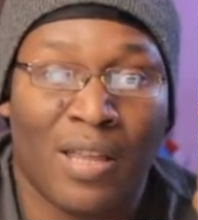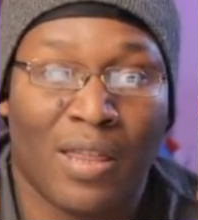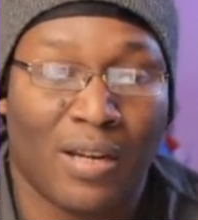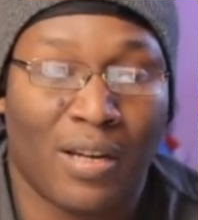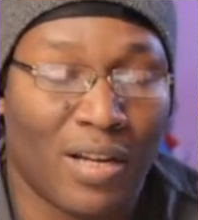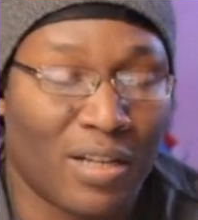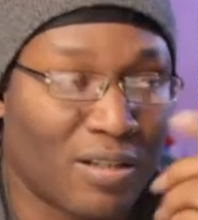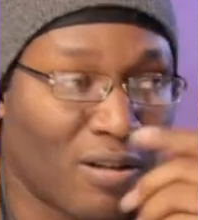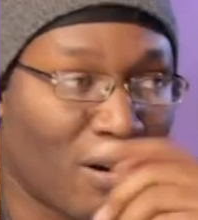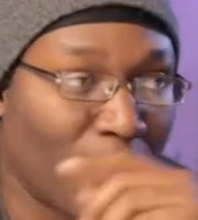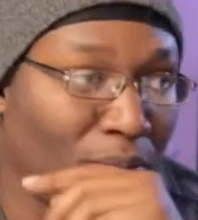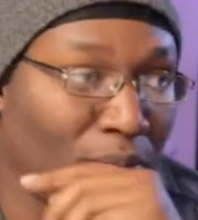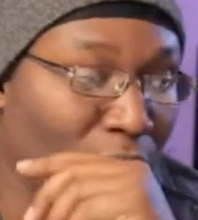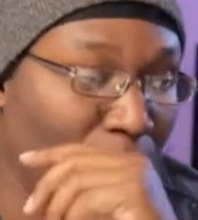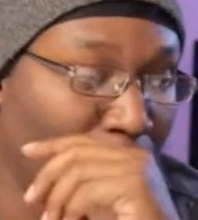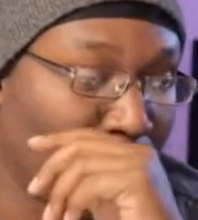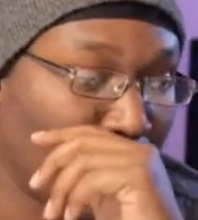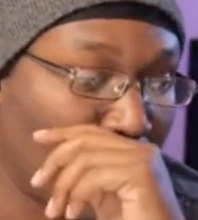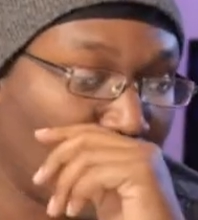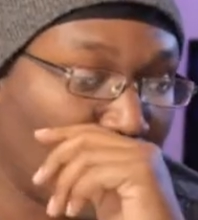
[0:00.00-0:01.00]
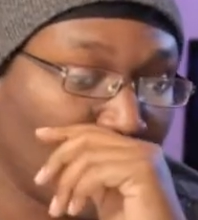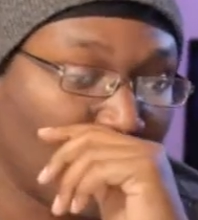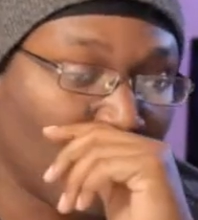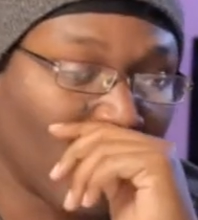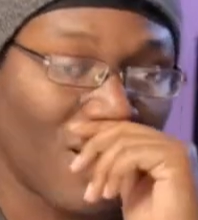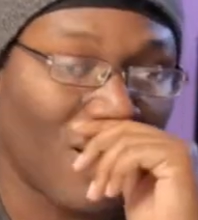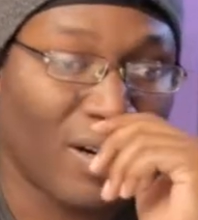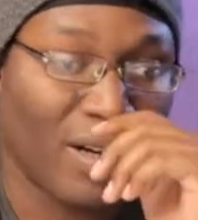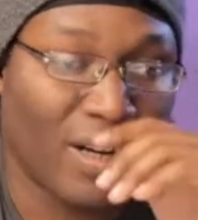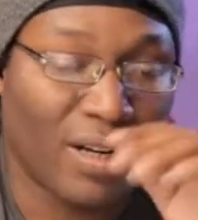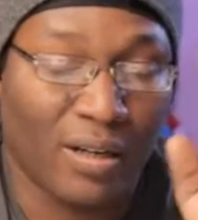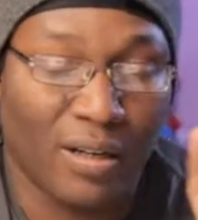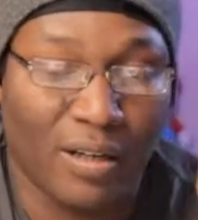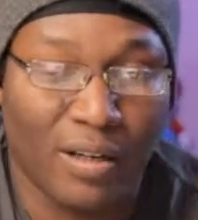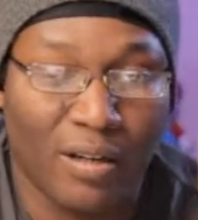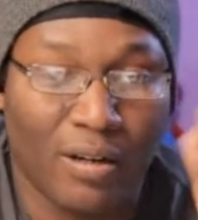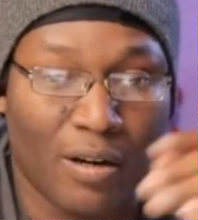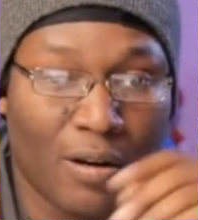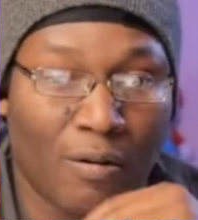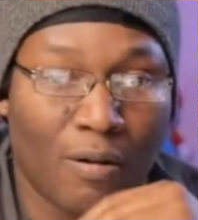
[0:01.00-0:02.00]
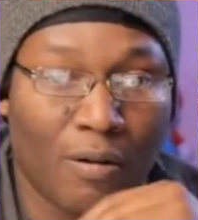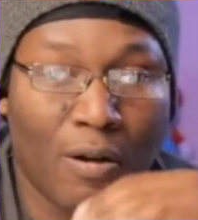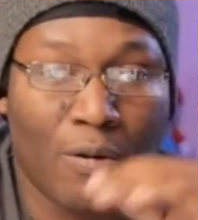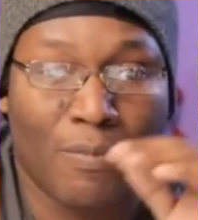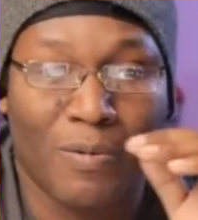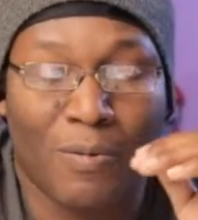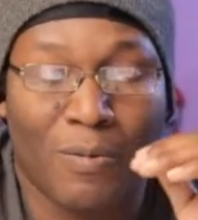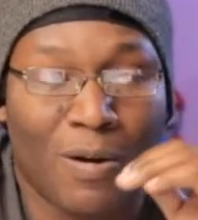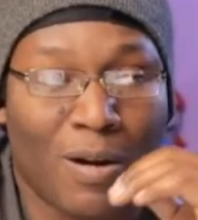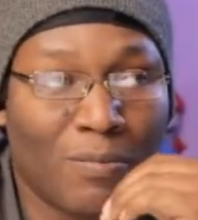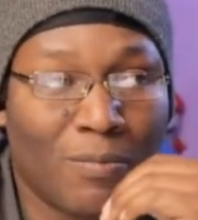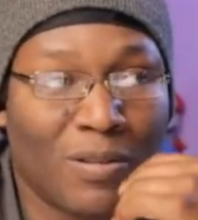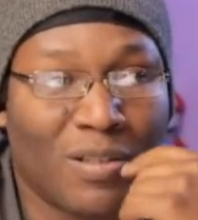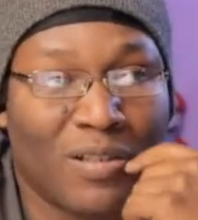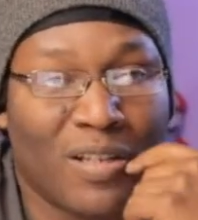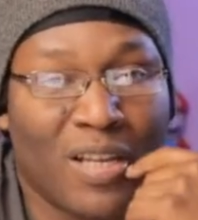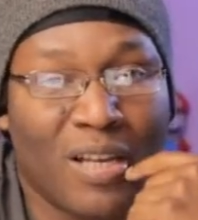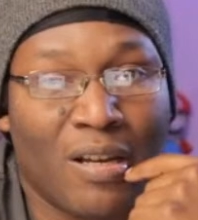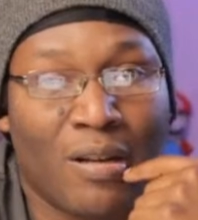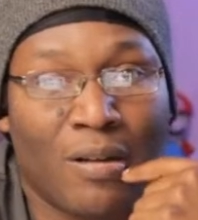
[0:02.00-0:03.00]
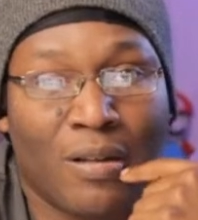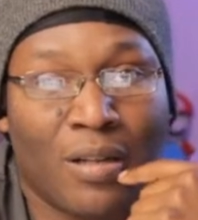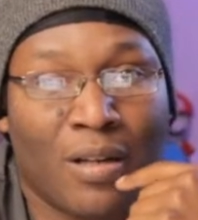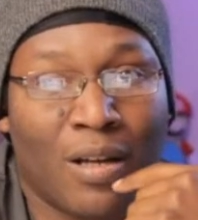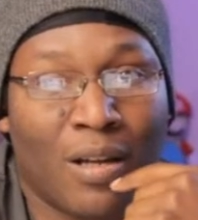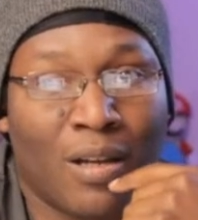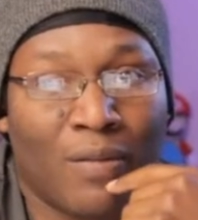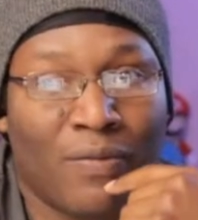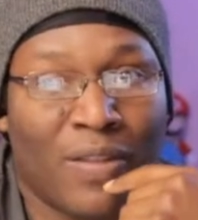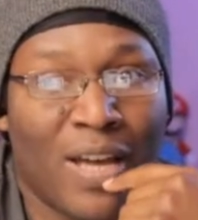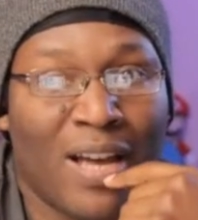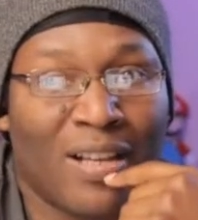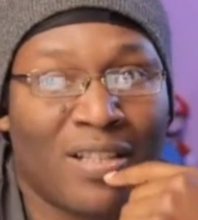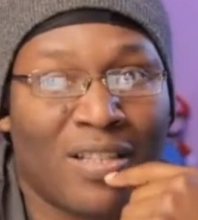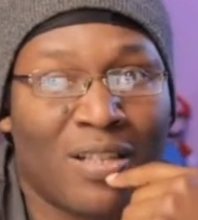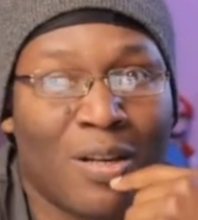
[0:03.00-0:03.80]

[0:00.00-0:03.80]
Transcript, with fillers: the Death Star blew up Alderaan and you know Obi-Wan was killed and all of that.